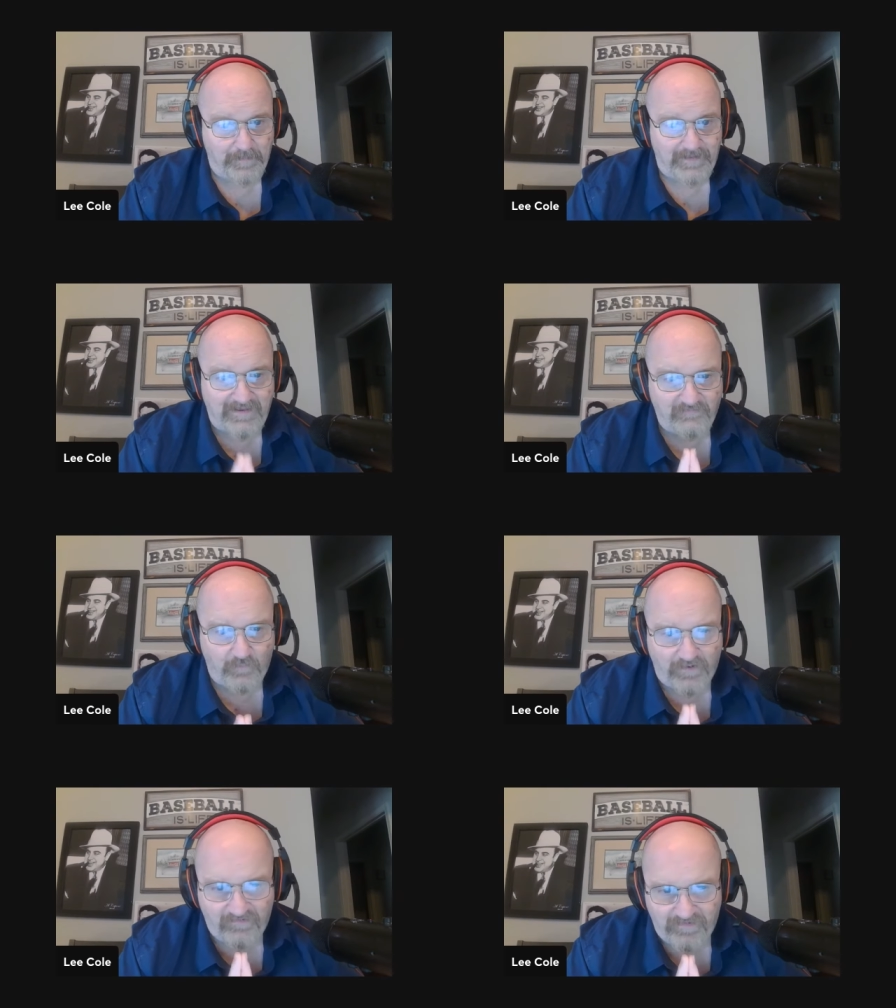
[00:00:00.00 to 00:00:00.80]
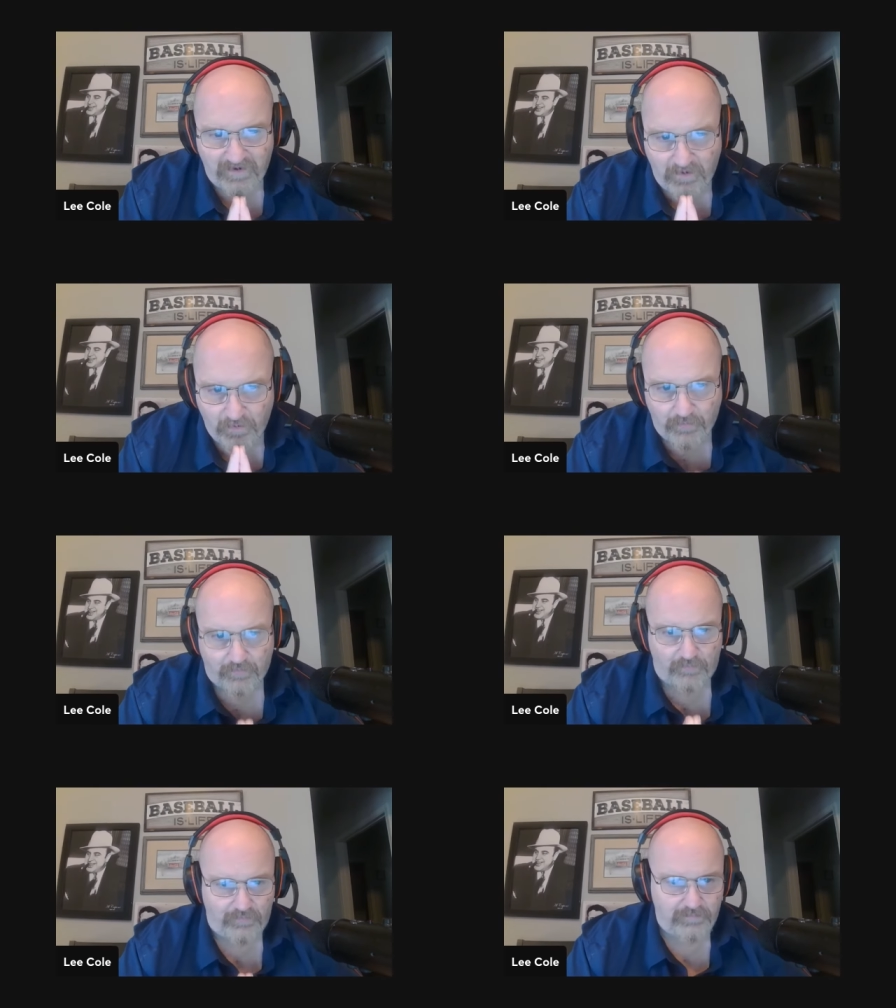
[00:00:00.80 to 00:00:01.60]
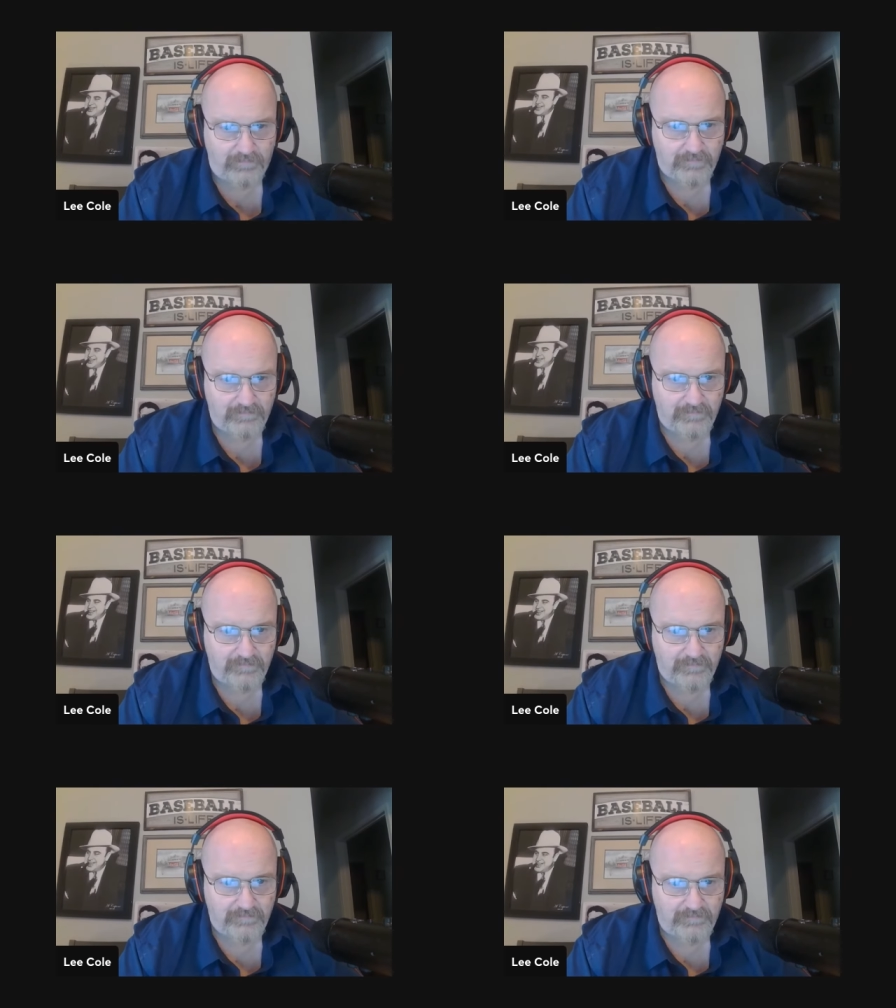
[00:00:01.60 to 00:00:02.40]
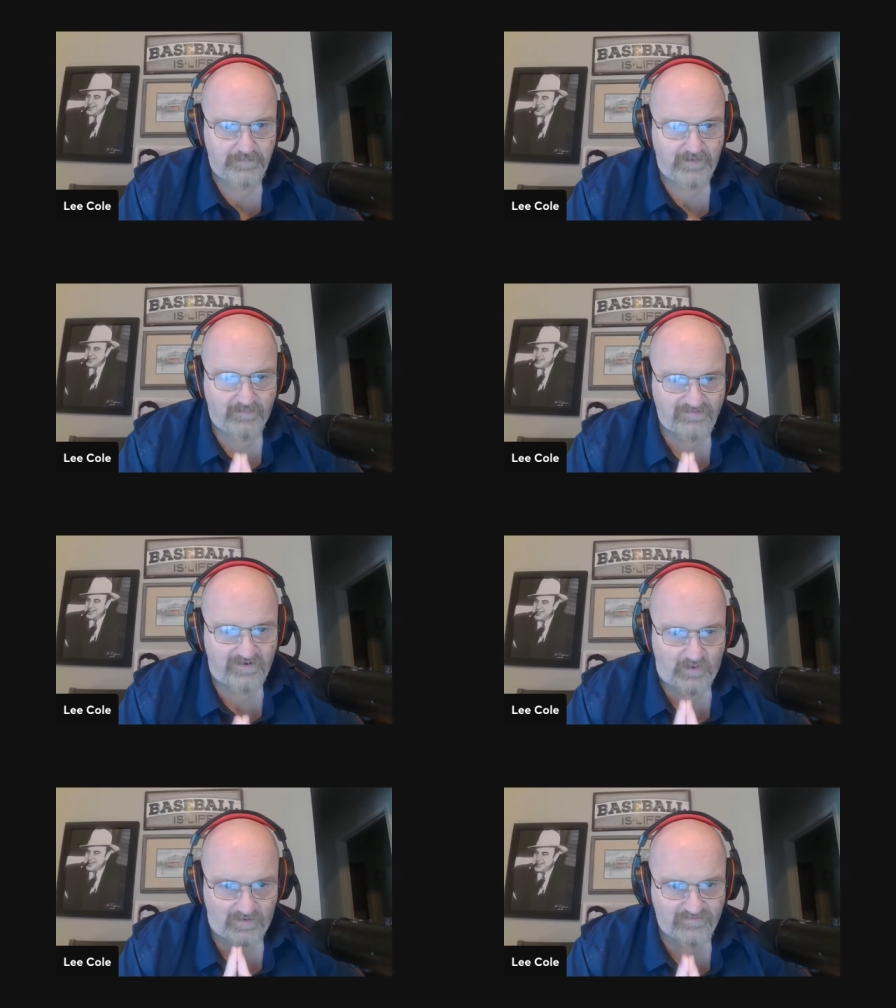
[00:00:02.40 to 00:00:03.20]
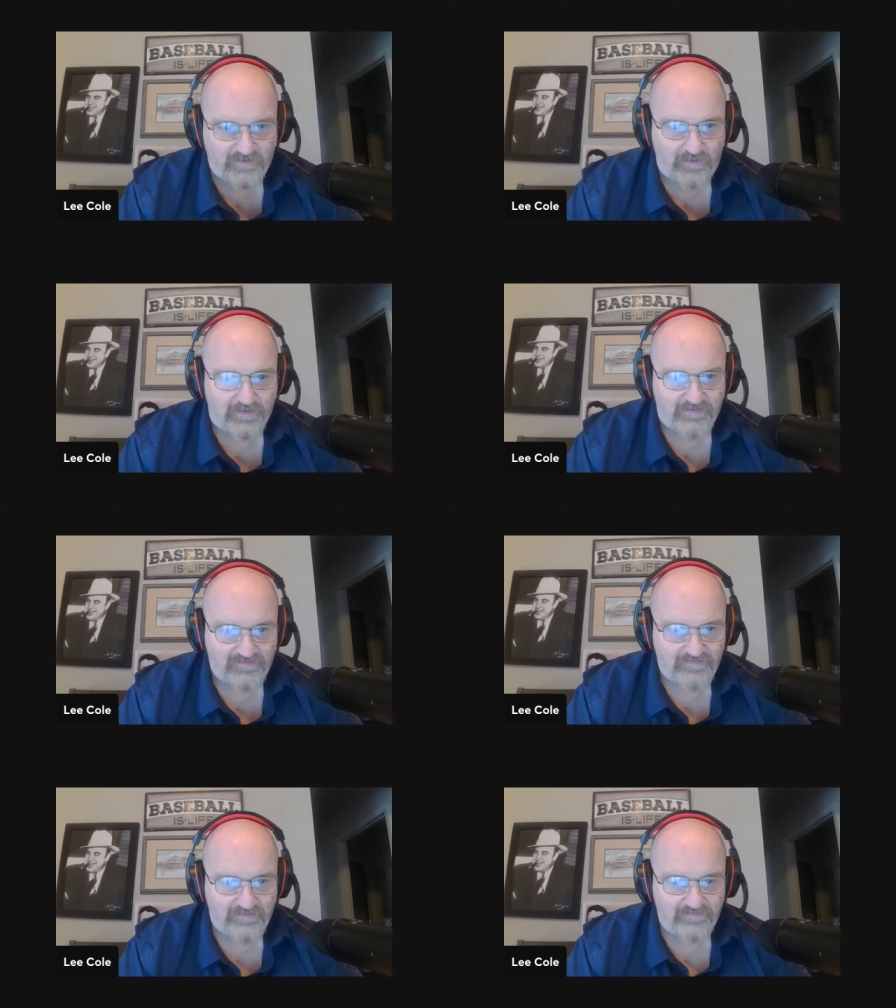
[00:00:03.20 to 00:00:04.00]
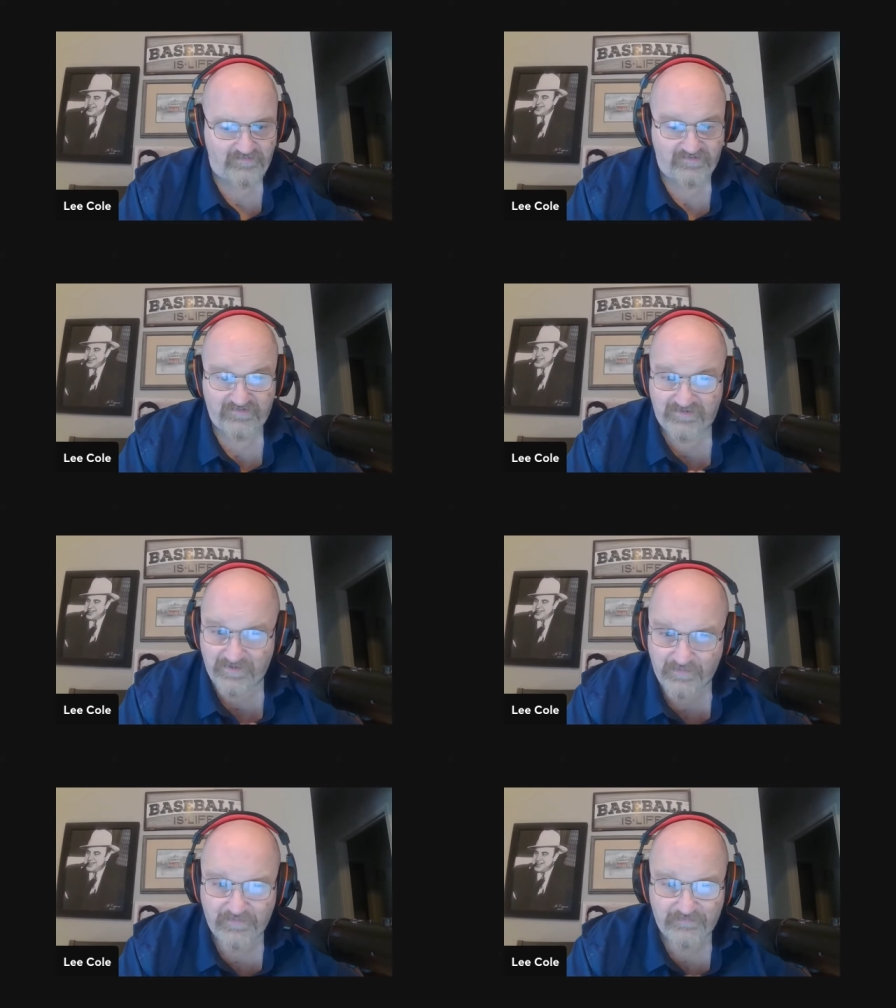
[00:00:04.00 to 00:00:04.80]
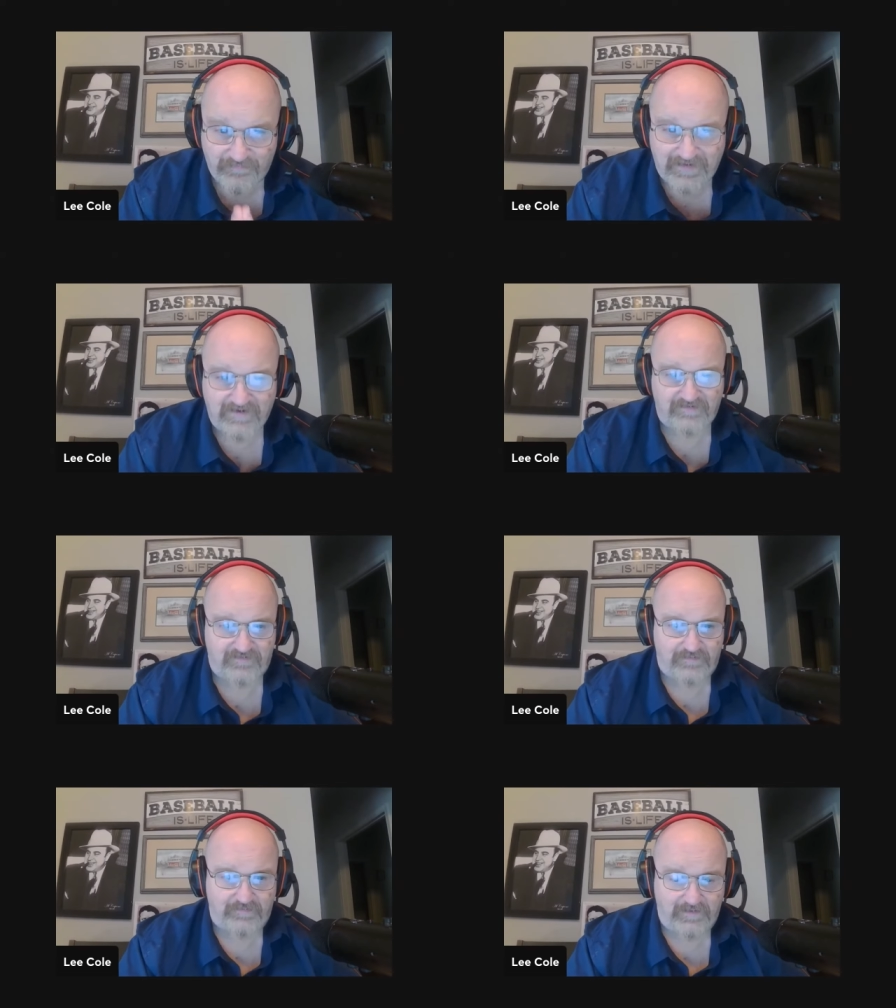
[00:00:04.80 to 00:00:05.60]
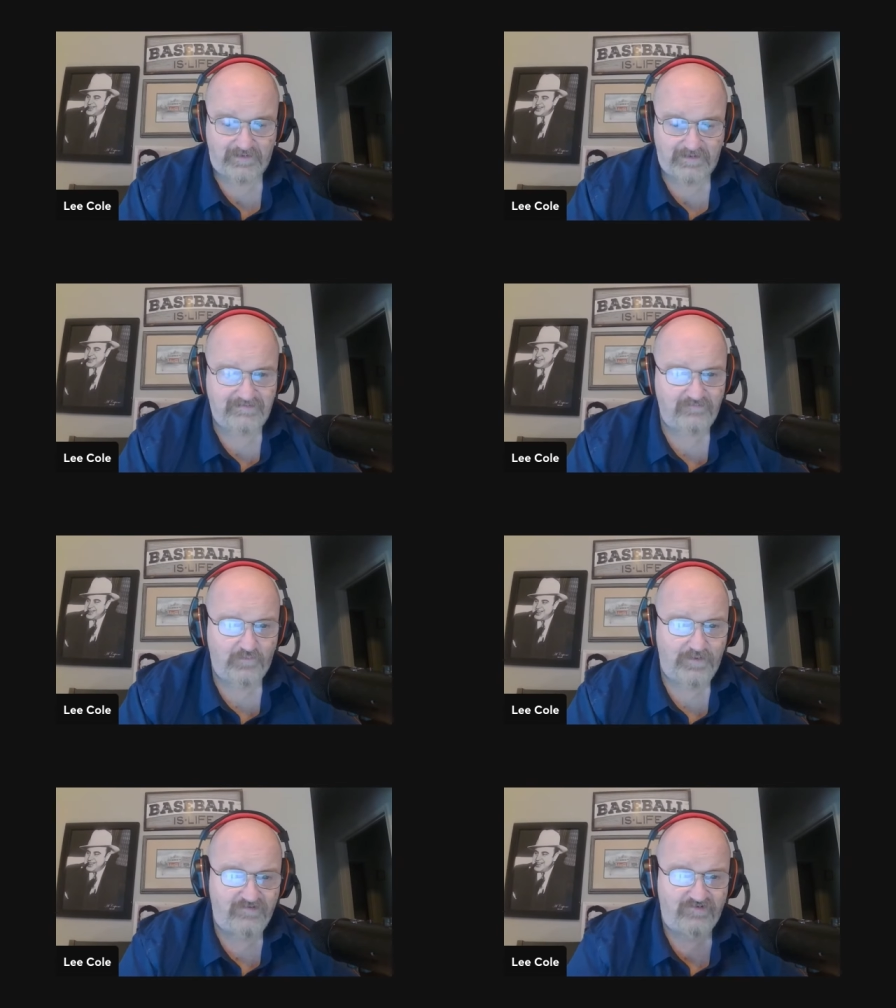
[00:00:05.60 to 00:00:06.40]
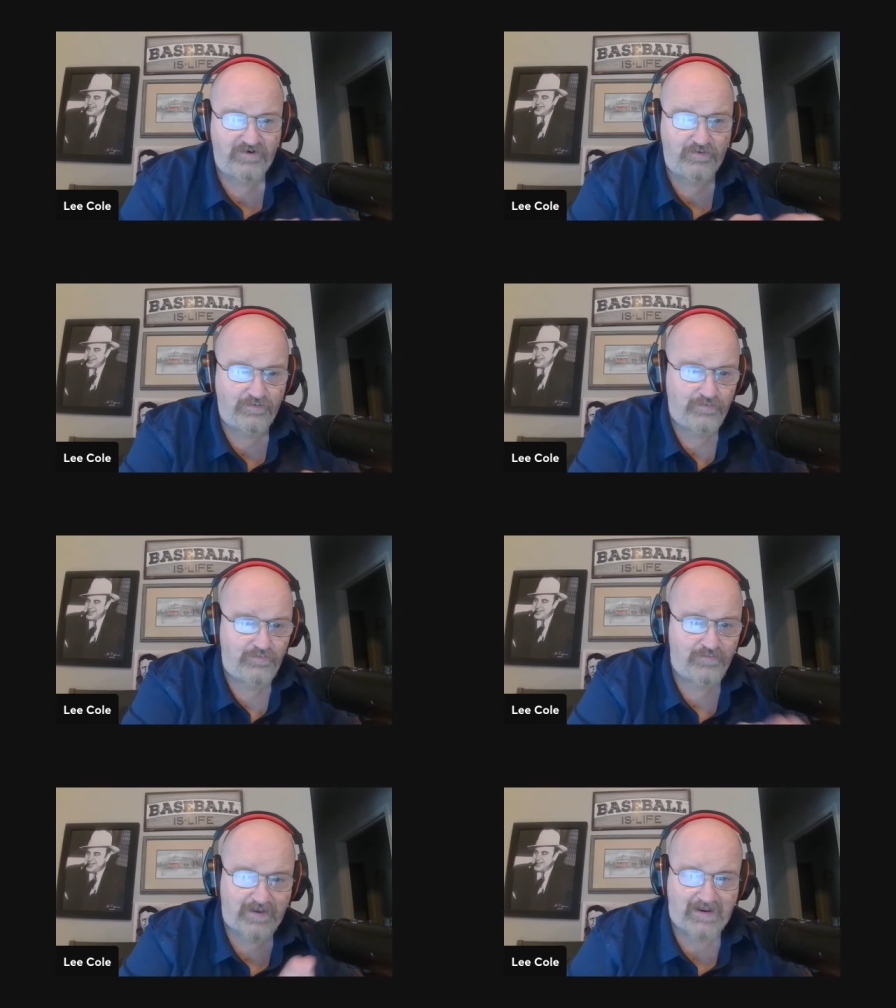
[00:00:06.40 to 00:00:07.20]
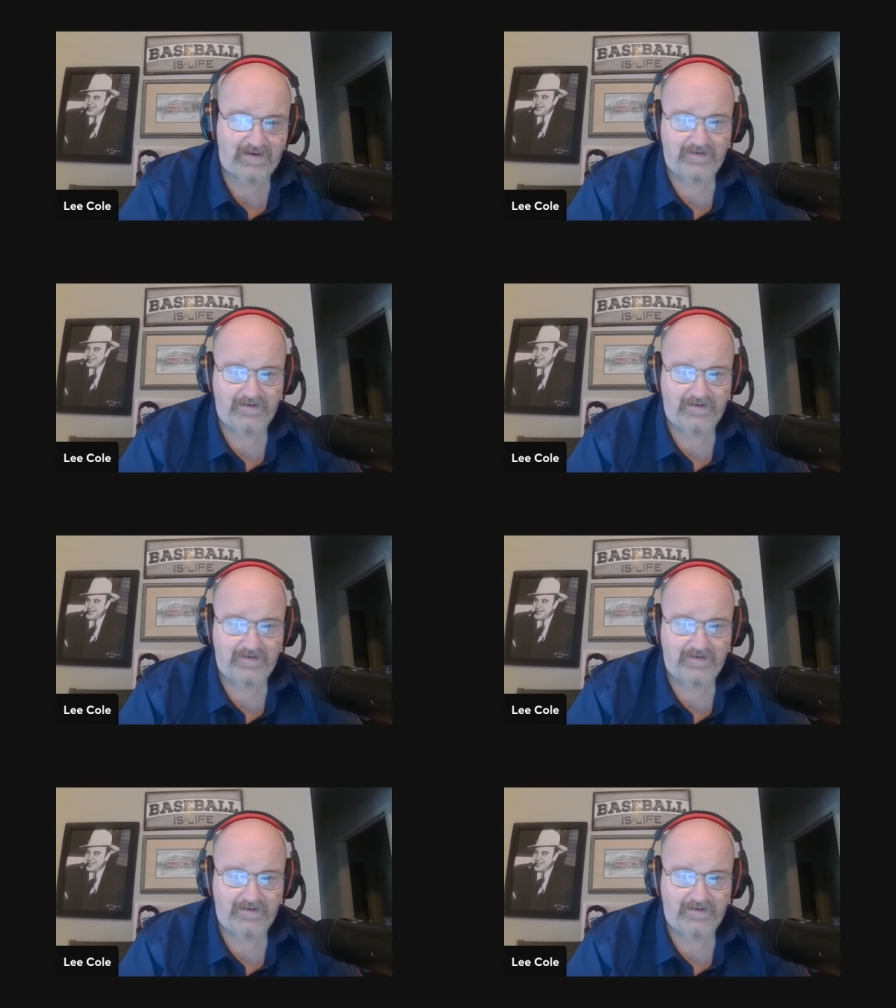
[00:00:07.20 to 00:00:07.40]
even when she knew it was a lost cause. She still defended you, even when she knew that